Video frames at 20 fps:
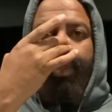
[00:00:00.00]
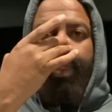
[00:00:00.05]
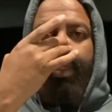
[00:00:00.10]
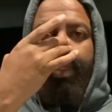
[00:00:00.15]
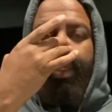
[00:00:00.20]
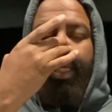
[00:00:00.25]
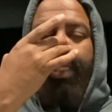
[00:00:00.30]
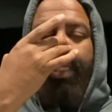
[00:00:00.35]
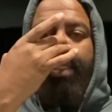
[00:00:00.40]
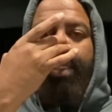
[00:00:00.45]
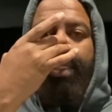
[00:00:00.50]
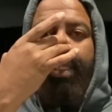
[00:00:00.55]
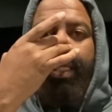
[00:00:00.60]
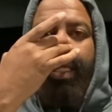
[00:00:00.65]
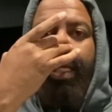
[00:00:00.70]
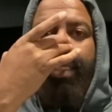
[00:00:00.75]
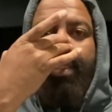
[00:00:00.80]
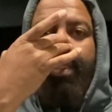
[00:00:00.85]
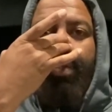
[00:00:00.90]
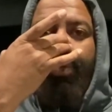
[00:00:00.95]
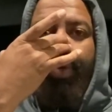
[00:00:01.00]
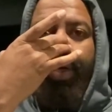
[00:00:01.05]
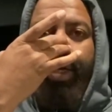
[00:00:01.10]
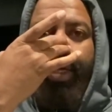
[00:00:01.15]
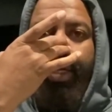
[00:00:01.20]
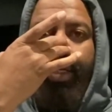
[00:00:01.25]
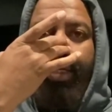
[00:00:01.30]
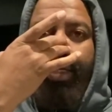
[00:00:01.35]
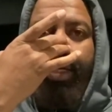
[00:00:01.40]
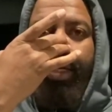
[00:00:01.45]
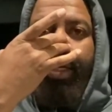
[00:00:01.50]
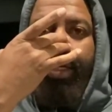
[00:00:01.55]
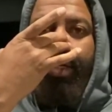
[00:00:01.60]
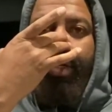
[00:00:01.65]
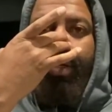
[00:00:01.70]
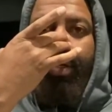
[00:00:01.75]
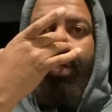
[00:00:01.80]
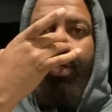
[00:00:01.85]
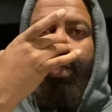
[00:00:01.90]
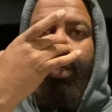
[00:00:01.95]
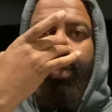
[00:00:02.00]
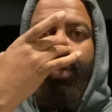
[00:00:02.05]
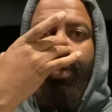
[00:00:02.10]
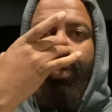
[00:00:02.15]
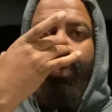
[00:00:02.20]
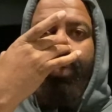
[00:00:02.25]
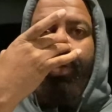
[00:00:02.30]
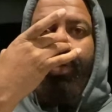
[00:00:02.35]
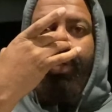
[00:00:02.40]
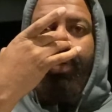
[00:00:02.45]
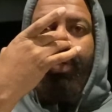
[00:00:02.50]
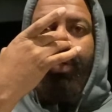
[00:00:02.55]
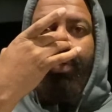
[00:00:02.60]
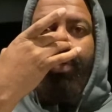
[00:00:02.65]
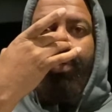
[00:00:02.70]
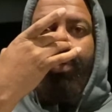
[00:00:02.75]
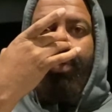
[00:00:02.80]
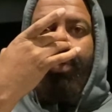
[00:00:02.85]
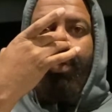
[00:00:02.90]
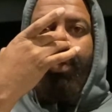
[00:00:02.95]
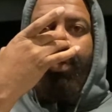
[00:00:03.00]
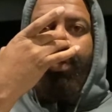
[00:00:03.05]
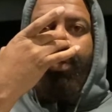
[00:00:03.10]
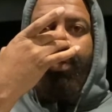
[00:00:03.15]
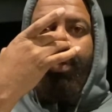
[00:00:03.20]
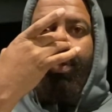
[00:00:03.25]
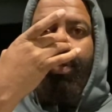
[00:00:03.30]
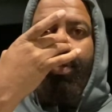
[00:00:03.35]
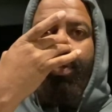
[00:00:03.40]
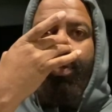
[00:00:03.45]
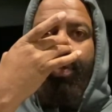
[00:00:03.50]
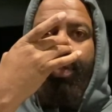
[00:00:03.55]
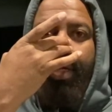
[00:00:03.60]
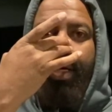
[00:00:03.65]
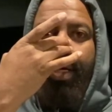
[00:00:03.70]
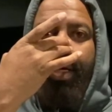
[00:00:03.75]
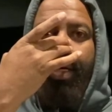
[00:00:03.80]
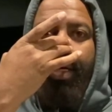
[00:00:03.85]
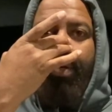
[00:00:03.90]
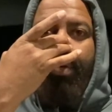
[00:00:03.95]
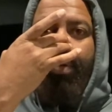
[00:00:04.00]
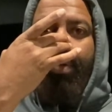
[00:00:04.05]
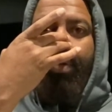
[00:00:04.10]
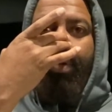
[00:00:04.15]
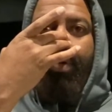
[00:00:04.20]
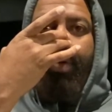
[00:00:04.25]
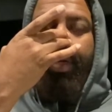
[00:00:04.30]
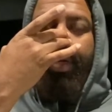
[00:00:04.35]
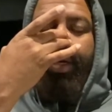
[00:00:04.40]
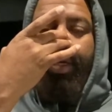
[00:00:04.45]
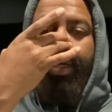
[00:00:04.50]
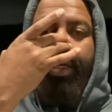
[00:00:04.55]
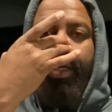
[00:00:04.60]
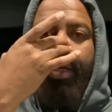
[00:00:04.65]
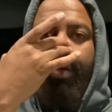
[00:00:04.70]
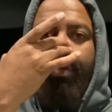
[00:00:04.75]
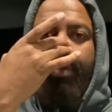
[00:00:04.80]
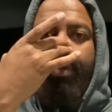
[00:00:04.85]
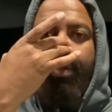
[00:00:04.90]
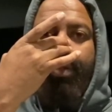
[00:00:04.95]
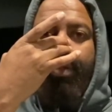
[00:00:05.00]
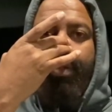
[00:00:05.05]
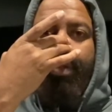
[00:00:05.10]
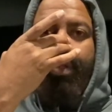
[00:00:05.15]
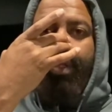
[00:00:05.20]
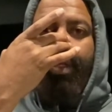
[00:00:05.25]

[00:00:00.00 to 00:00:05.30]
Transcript: that's the way it normally goes. So I'll go ahead and I'll just